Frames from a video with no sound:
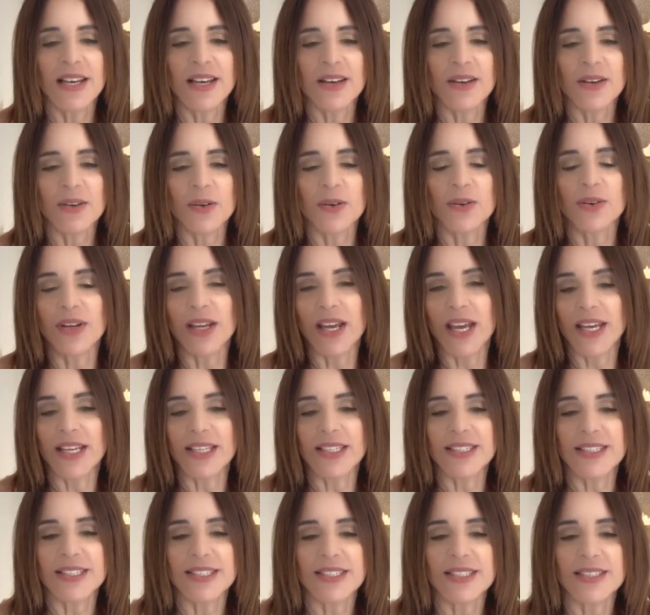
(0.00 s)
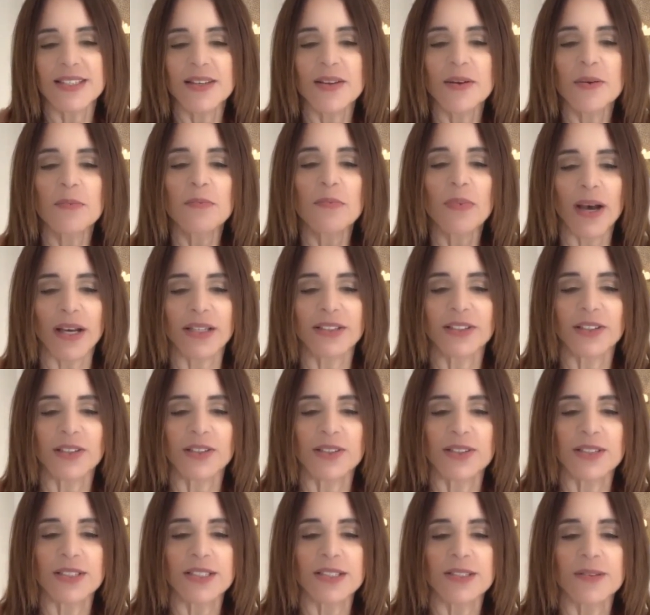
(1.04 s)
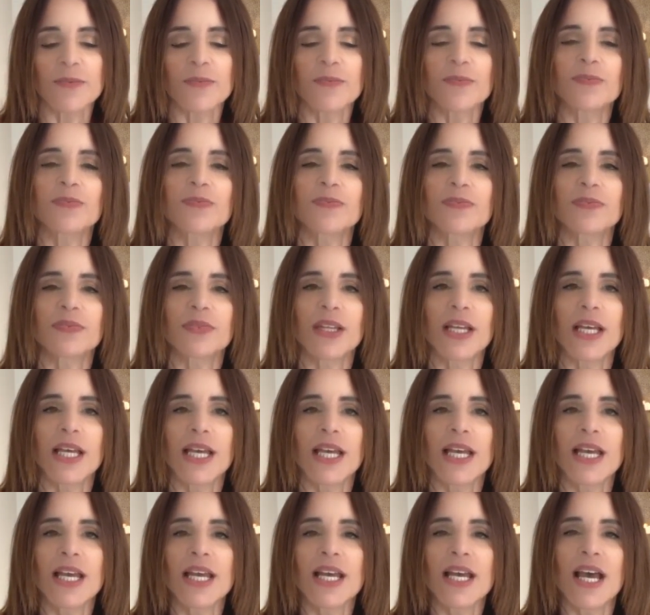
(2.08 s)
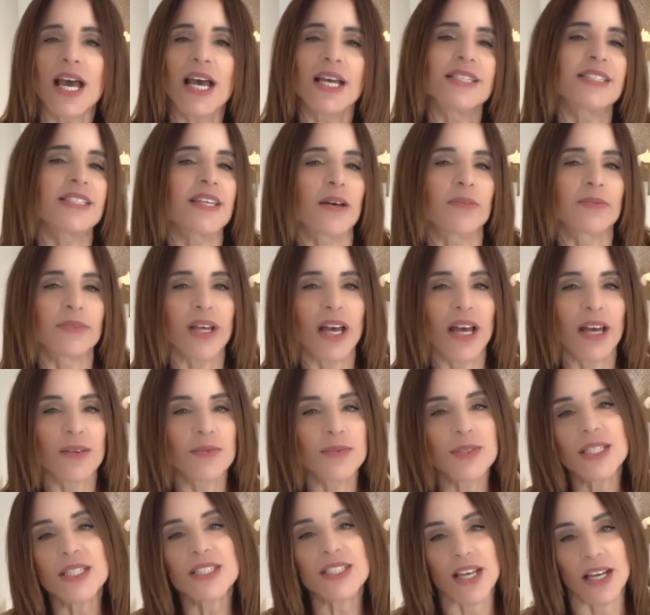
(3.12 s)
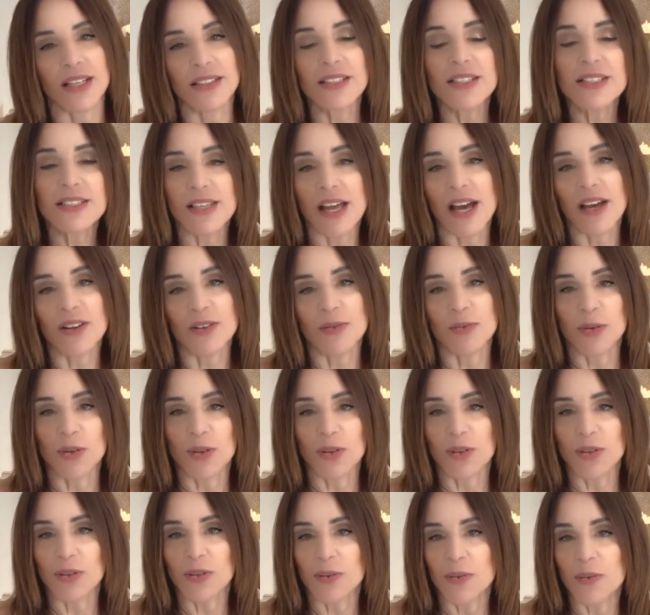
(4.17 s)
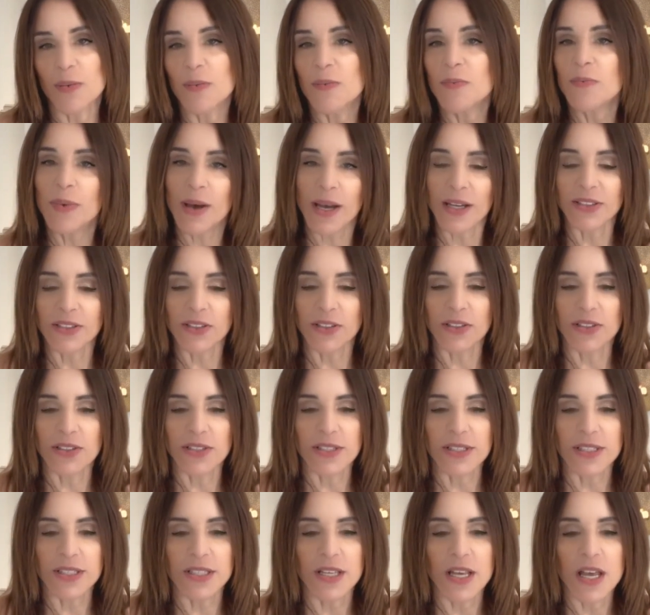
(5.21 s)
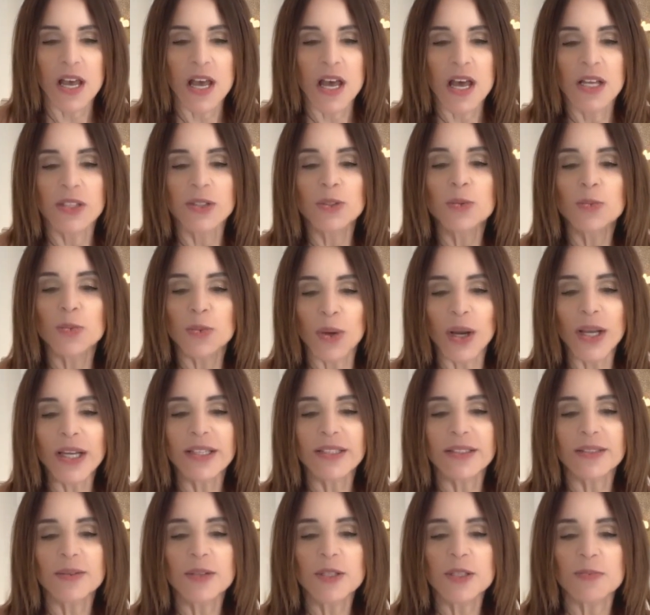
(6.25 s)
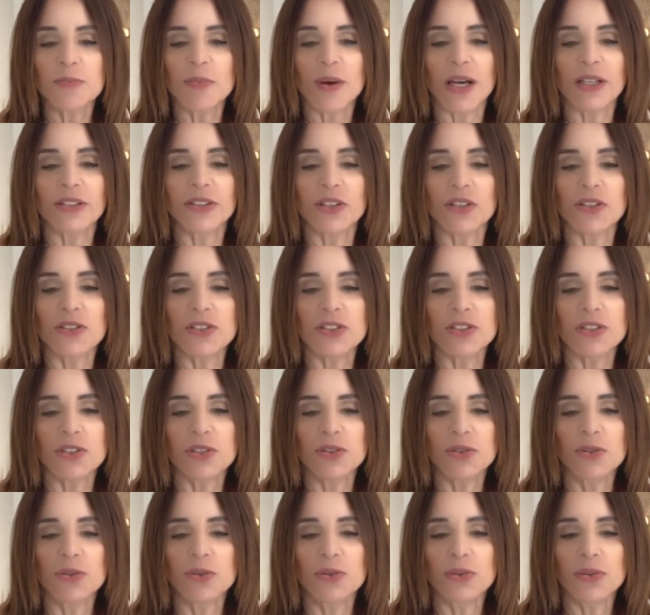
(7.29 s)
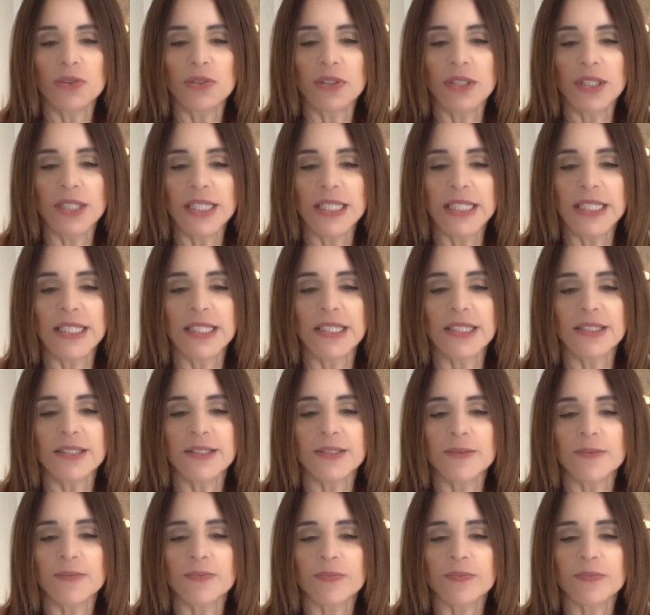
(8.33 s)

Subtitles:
creates patterns. And sometimes it's undesirable patterns. To break these patterns, you need